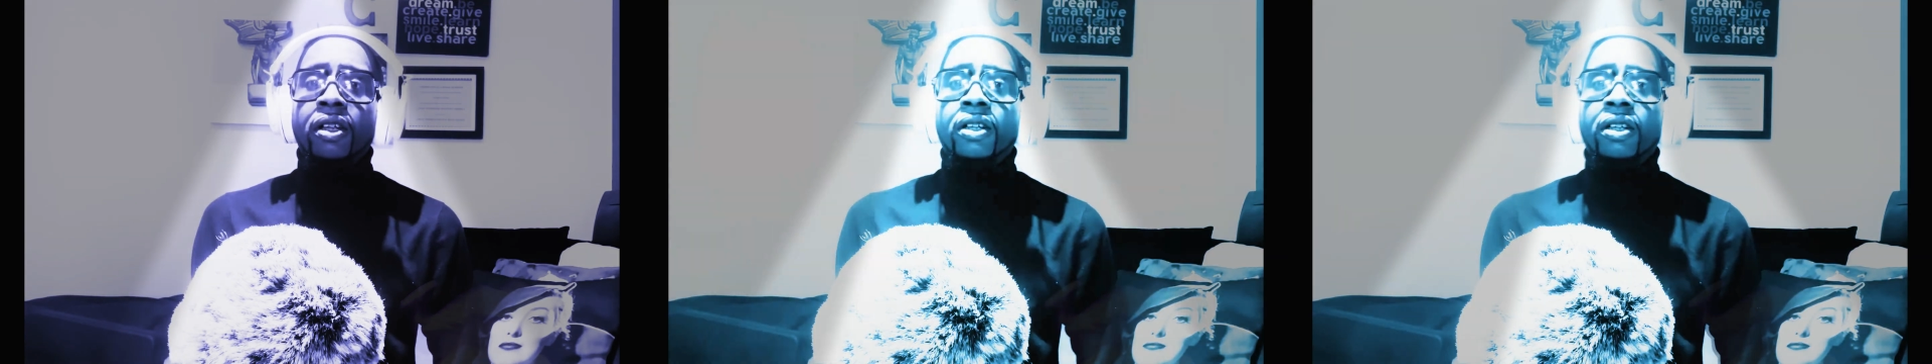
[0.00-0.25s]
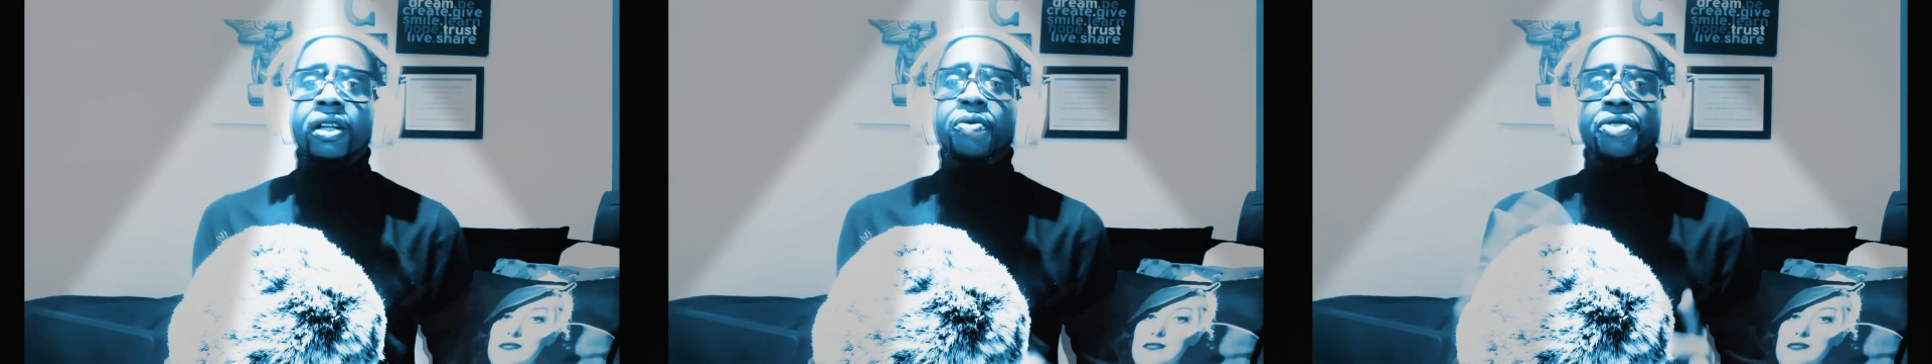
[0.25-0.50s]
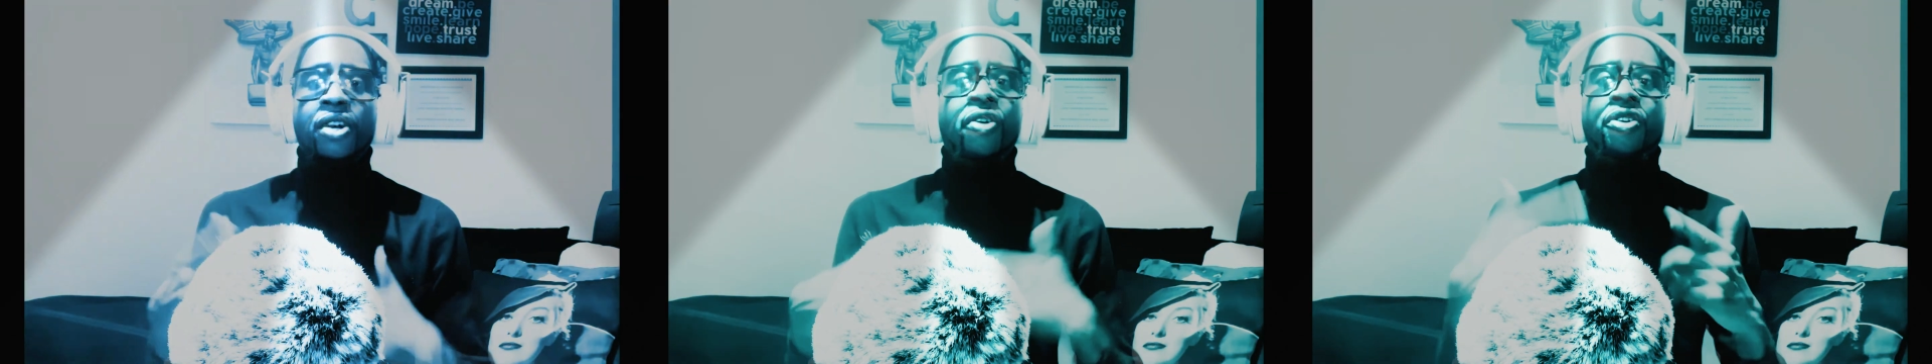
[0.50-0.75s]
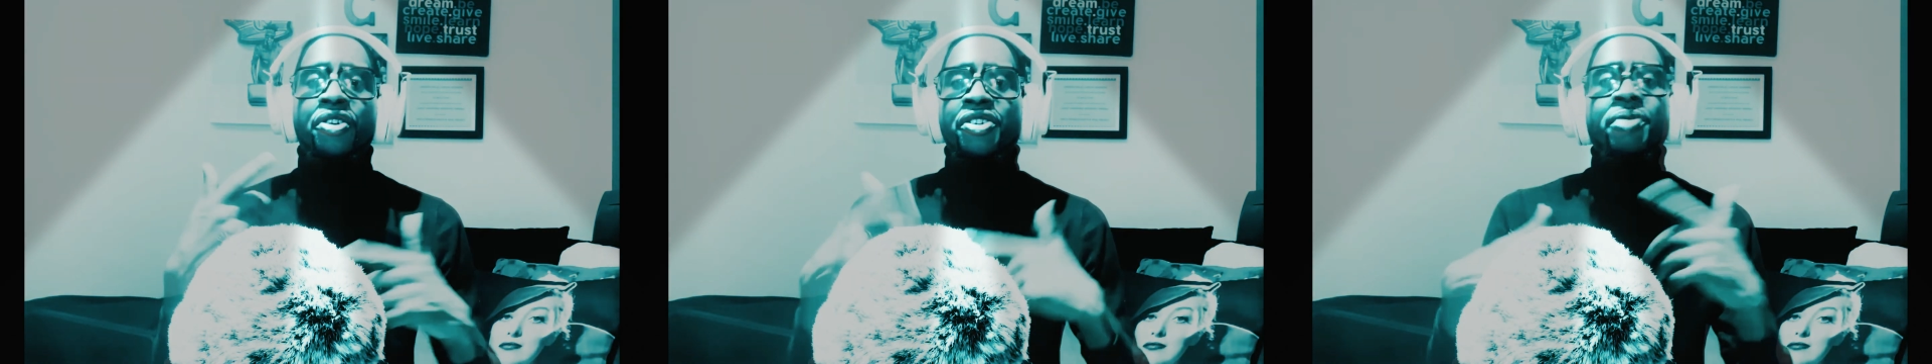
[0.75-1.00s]
It was
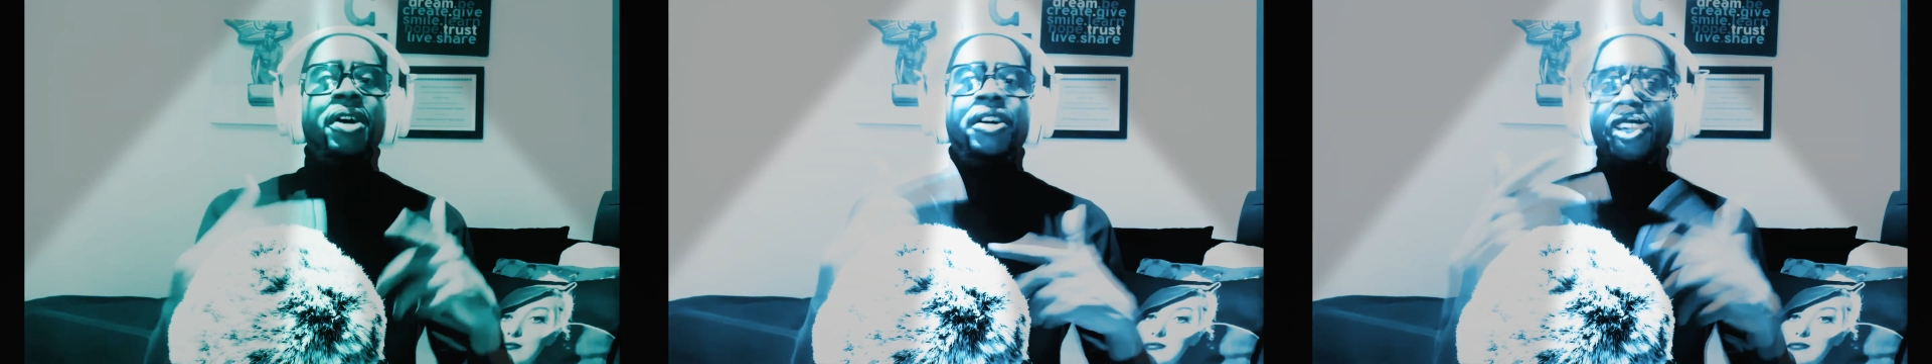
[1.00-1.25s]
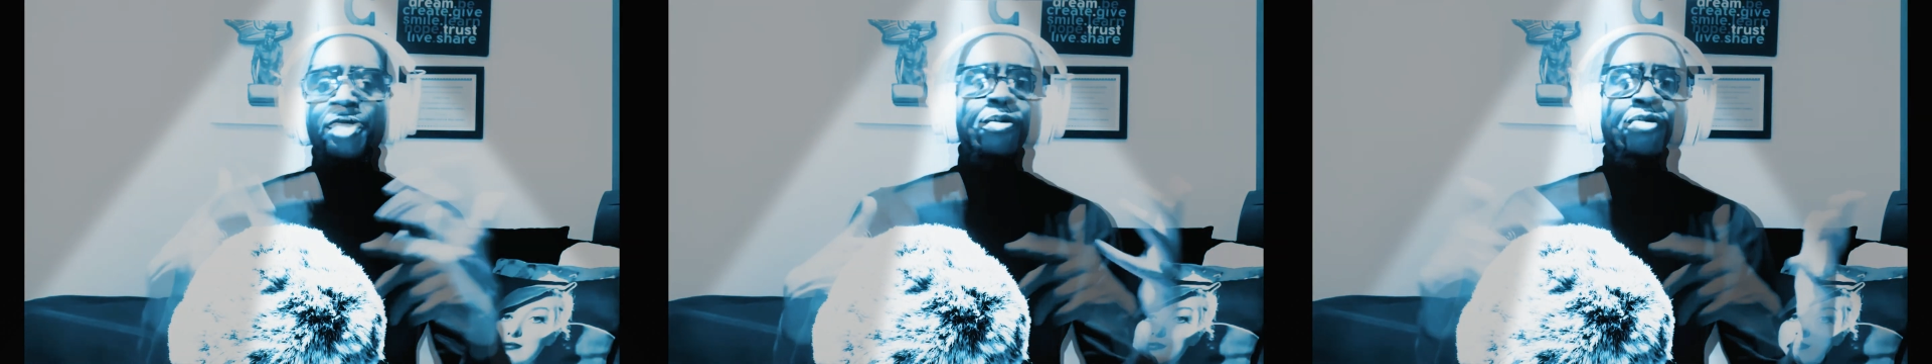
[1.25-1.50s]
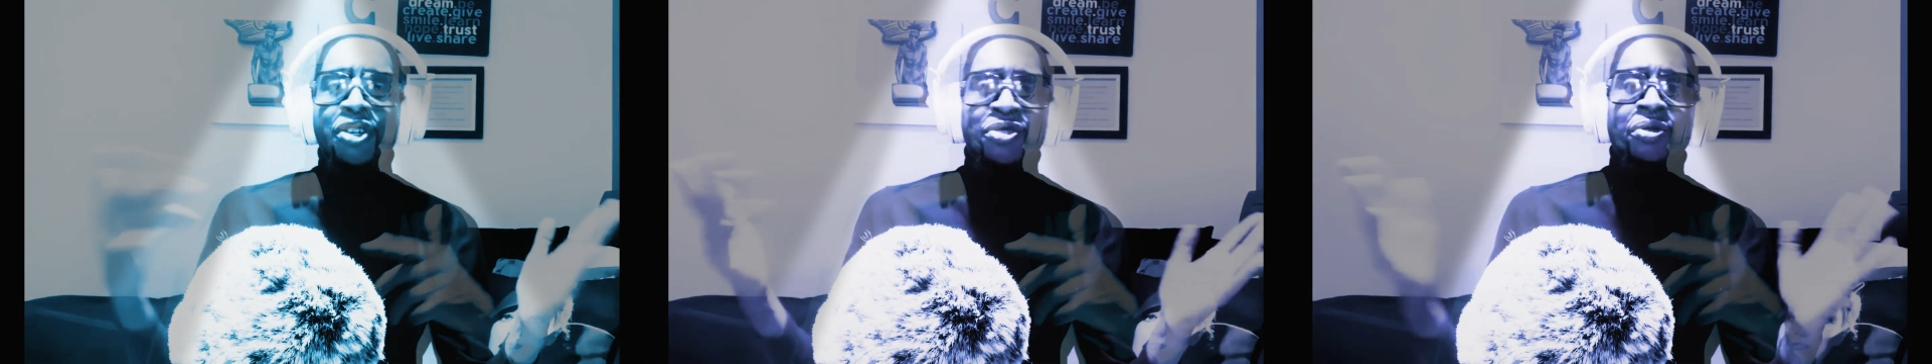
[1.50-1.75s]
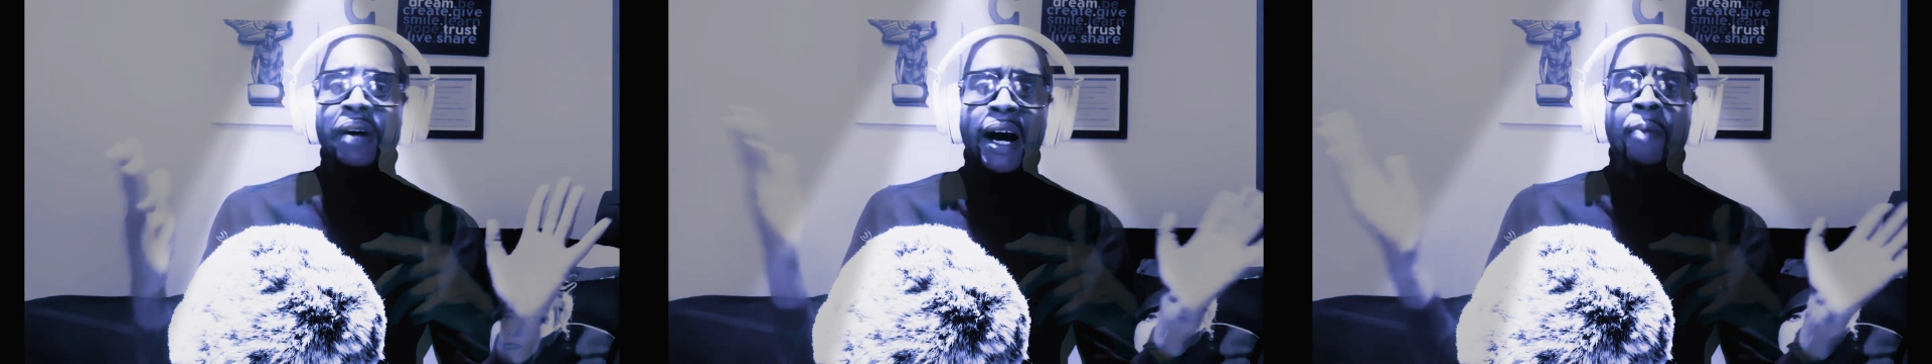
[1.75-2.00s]
on some kind of inspirational
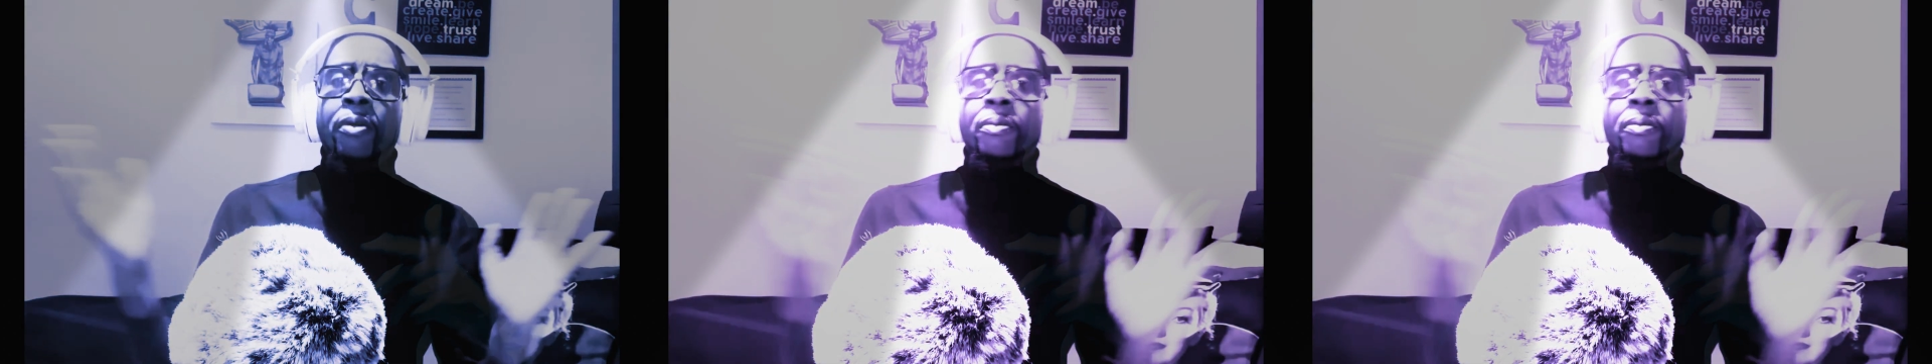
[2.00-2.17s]
album or